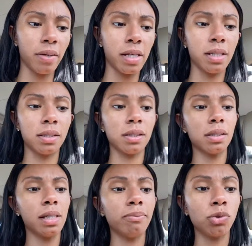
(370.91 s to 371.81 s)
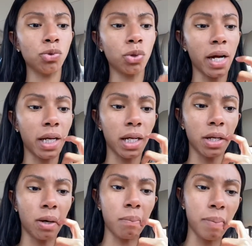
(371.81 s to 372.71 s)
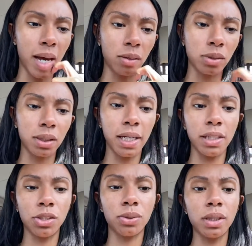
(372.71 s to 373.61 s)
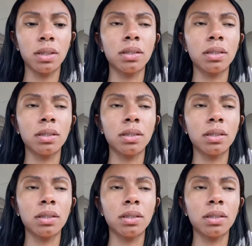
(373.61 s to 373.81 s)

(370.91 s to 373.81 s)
His attempt to try and get her back was dangerous.